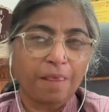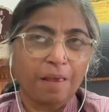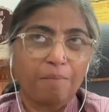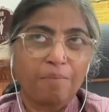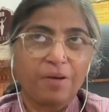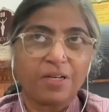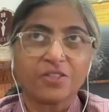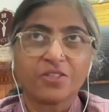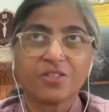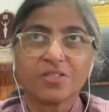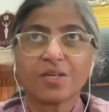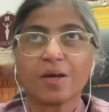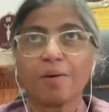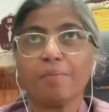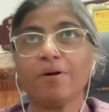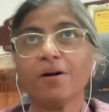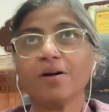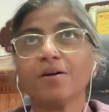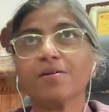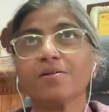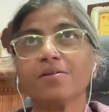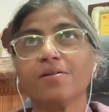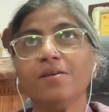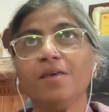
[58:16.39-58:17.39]
my
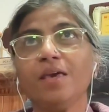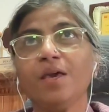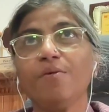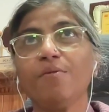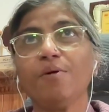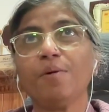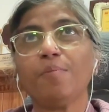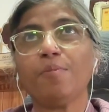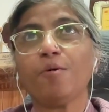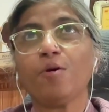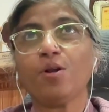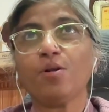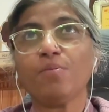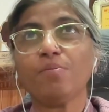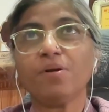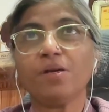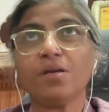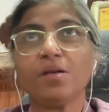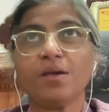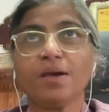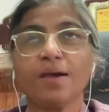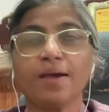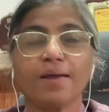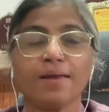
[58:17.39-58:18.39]
stomach gave up on
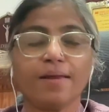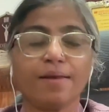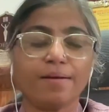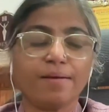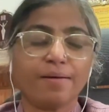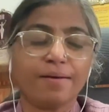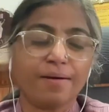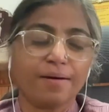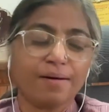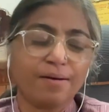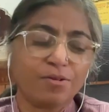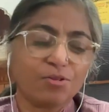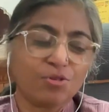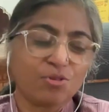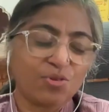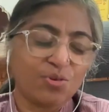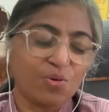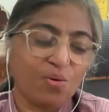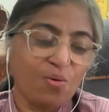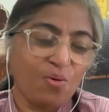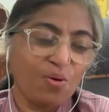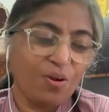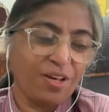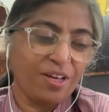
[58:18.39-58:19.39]
me, and so
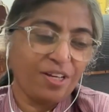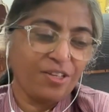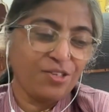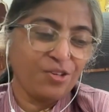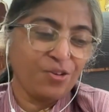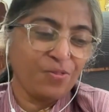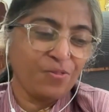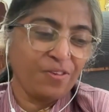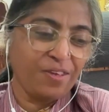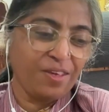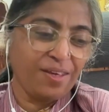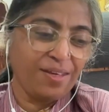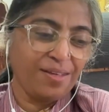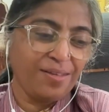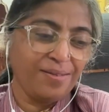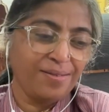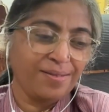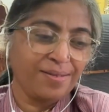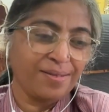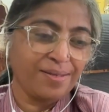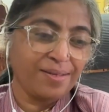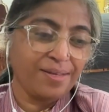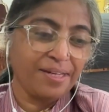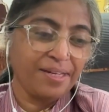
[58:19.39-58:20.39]
all kinds of
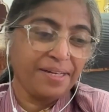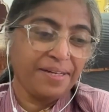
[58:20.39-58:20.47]
things.